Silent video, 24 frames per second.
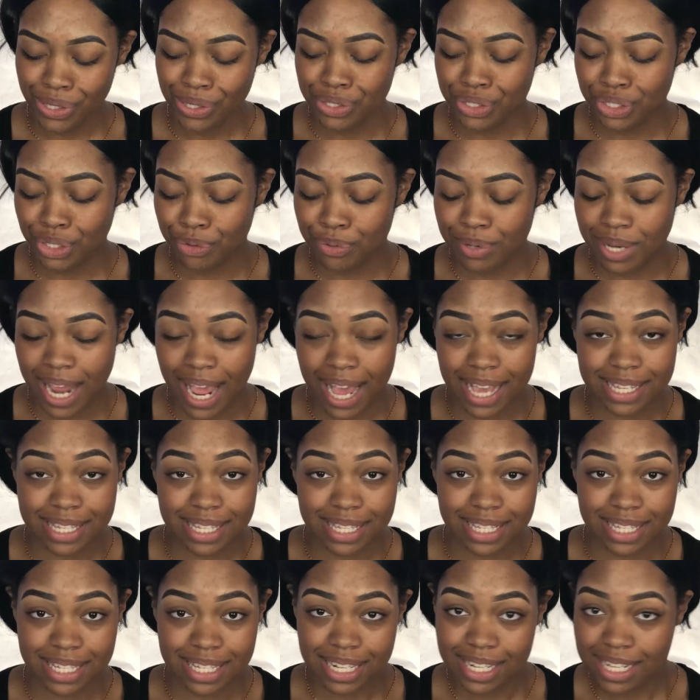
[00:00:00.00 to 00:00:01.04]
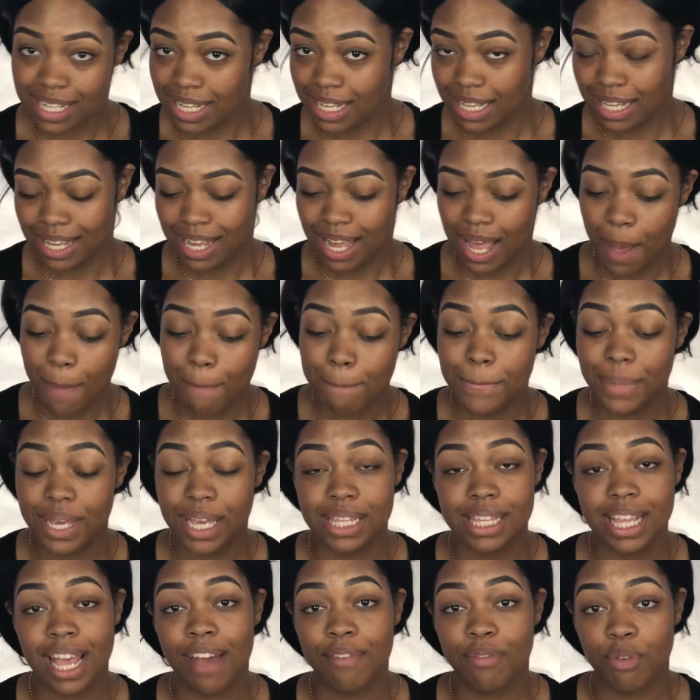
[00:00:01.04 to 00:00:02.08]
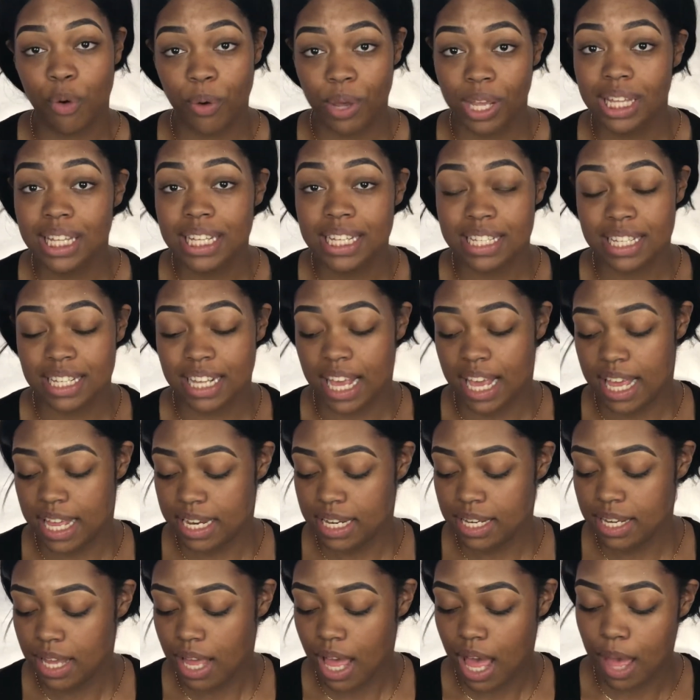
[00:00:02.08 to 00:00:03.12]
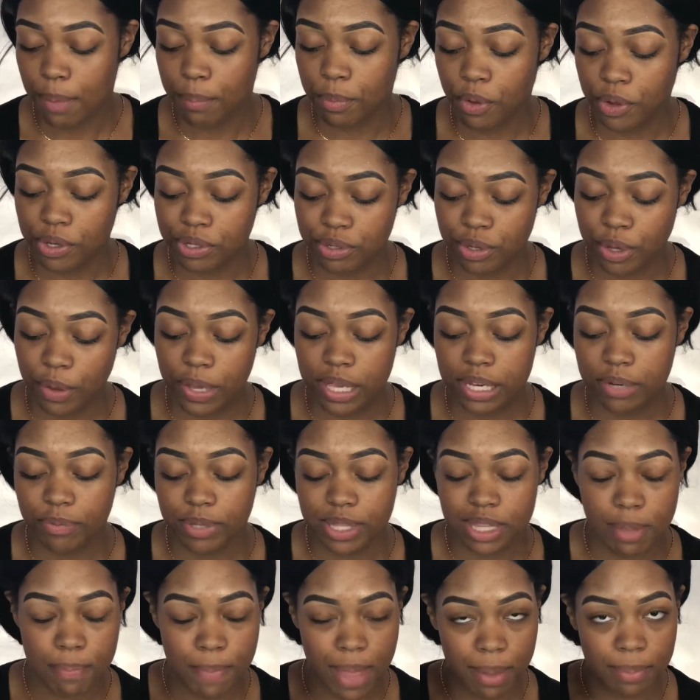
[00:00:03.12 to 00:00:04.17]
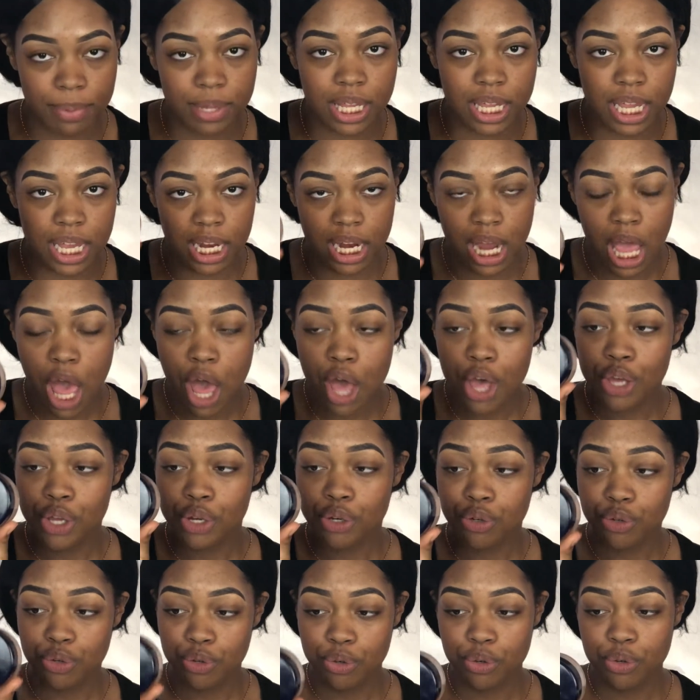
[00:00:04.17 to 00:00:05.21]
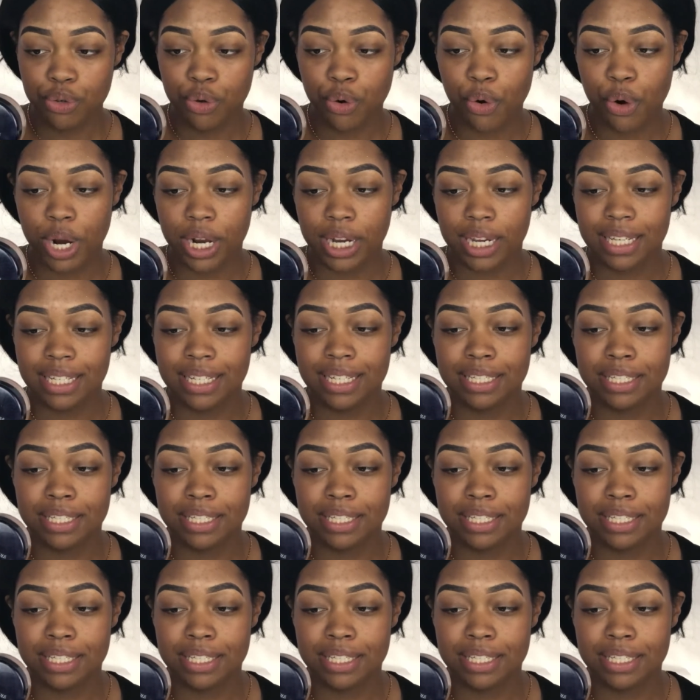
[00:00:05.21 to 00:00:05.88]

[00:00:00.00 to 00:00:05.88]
So next, because I have oily skin, I'm going to go in with the Maybelline New York